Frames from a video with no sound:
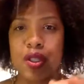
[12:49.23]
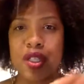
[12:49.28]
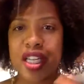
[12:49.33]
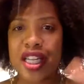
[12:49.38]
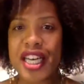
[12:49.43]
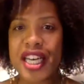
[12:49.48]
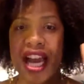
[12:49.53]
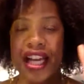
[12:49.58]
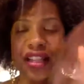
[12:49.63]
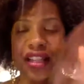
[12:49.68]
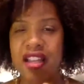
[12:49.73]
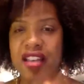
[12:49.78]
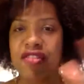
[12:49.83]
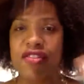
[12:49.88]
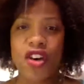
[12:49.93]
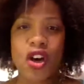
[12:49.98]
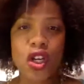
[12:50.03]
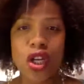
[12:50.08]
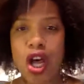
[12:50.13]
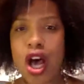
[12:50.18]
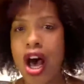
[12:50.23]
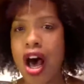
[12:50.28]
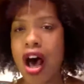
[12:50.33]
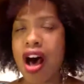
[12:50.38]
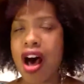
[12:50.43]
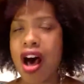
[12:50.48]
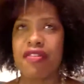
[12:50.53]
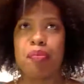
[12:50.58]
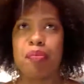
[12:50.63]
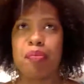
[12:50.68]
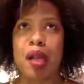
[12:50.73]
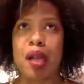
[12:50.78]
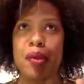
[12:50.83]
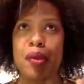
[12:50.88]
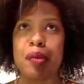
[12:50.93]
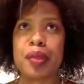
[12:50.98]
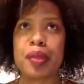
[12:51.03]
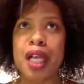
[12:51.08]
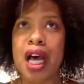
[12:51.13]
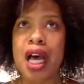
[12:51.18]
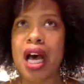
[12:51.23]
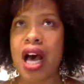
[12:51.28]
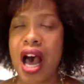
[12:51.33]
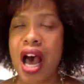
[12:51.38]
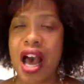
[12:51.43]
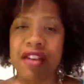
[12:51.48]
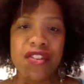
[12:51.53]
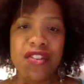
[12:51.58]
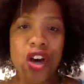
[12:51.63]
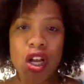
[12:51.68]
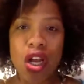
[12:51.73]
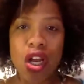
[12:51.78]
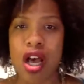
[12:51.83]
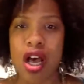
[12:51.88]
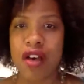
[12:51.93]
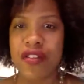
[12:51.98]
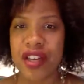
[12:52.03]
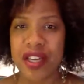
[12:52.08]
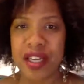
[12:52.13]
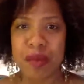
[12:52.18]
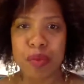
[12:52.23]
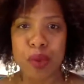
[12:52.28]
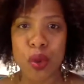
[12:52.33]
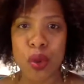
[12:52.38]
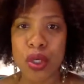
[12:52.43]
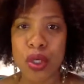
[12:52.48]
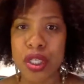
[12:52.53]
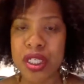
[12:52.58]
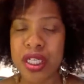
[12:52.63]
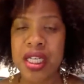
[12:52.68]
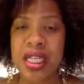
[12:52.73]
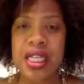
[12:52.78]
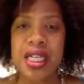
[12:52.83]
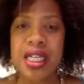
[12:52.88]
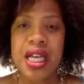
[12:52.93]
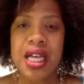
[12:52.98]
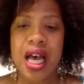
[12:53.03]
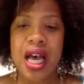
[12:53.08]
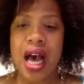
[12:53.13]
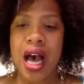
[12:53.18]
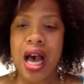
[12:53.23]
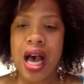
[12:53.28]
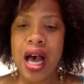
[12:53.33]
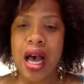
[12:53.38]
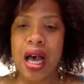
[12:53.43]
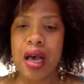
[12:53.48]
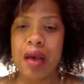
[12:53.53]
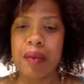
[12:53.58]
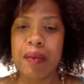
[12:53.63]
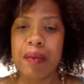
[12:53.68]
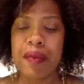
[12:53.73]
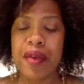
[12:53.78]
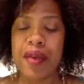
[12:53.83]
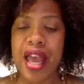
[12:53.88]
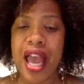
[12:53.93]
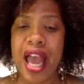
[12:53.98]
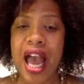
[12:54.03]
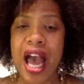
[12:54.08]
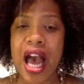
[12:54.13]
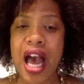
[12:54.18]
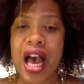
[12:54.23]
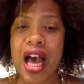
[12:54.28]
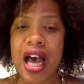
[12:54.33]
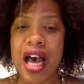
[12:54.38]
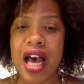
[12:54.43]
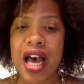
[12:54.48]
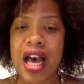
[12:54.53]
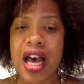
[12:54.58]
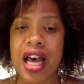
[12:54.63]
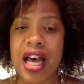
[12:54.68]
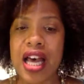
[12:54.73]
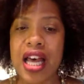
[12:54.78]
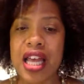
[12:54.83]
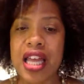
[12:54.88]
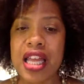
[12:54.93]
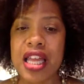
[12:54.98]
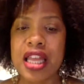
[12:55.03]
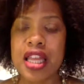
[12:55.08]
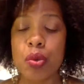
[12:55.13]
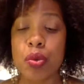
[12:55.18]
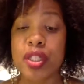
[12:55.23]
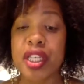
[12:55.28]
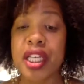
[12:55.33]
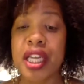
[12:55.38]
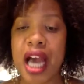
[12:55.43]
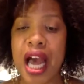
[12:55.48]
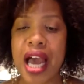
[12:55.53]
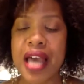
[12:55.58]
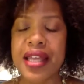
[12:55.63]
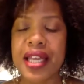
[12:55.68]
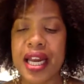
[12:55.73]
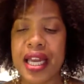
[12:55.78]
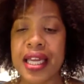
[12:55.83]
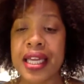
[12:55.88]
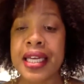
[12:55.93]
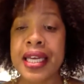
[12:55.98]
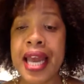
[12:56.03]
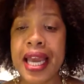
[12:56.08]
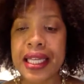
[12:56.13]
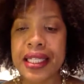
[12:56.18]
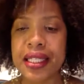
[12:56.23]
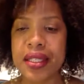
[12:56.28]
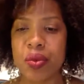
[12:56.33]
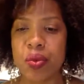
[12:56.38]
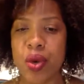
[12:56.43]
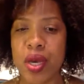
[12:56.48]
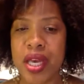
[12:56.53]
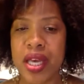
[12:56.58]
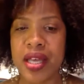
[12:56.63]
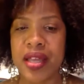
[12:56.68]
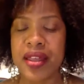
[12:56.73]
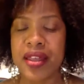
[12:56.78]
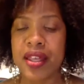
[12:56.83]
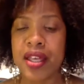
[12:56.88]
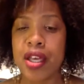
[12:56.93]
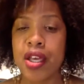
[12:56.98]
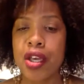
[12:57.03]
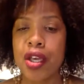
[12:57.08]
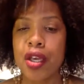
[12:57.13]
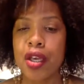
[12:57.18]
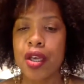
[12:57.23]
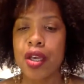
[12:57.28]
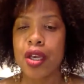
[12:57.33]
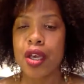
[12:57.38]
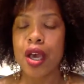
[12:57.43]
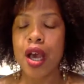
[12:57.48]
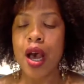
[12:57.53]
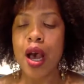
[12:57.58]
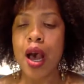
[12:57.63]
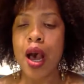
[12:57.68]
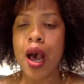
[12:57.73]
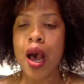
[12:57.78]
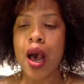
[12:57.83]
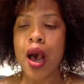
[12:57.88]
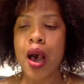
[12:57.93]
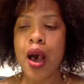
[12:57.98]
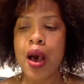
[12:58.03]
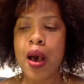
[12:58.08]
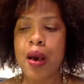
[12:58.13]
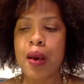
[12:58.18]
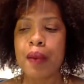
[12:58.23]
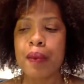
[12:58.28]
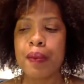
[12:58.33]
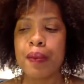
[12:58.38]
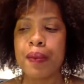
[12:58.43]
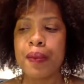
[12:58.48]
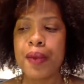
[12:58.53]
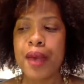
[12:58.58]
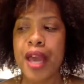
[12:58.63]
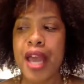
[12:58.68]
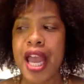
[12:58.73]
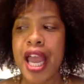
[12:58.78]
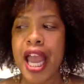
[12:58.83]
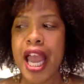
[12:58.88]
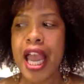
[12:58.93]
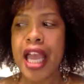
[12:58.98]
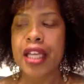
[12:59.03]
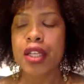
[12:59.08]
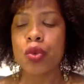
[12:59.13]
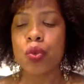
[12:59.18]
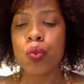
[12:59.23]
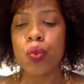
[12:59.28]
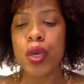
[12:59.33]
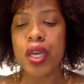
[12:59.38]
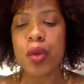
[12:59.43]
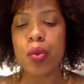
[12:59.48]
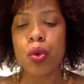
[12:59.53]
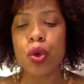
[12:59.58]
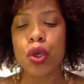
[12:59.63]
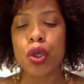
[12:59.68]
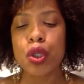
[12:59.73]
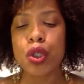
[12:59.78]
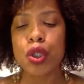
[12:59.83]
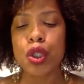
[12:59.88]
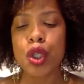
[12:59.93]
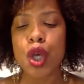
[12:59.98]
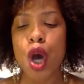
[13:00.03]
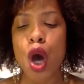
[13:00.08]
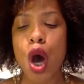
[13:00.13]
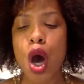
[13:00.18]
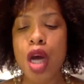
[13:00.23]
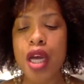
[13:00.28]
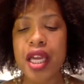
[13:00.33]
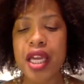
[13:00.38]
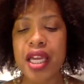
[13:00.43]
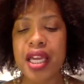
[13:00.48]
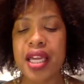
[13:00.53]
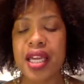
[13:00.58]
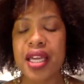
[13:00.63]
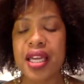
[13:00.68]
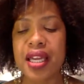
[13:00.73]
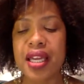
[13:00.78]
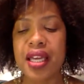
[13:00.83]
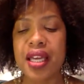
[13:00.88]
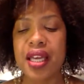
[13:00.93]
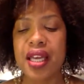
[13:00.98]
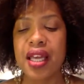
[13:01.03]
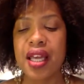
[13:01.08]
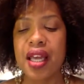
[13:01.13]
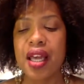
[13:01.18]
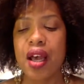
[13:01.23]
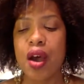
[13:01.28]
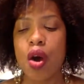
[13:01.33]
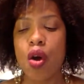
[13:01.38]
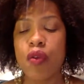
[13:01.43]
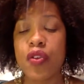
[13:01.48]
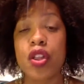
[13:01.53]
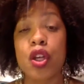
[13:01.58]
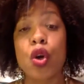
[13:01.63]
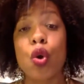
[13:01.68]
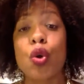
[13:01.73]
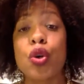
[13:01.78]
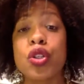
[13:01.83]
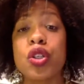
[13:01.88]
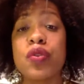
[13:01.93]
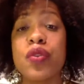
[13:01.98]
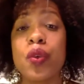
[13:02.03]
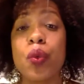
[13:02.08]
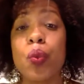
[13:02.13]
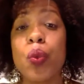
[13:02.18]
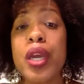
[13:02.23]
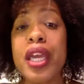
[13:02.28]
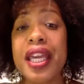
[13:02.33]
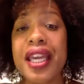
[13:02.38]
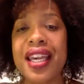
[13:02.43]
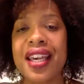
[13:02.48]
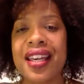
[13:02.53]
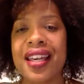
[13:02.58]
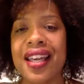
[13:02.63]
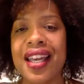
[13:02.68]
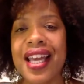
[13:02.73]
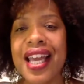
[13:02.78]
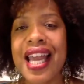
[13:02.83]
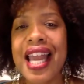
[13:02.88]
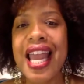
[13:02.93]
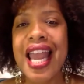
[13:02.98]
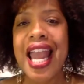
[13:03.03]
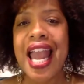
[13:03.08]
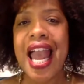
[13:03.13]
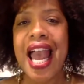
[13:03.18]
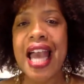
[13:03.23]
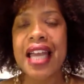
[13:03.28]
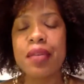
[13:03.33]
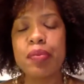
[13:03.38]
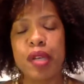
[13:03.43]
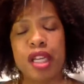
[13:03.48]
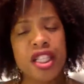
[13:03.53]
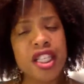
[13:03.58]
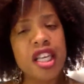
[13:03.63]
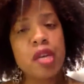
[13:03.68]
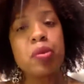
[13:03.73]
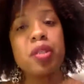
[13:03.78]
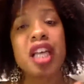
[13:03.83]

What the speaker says: connect and they fall off, blah, blah, blah. I fall off, I get bored. There was a guy that I connected with, and we were talking over the course of a week. And because he was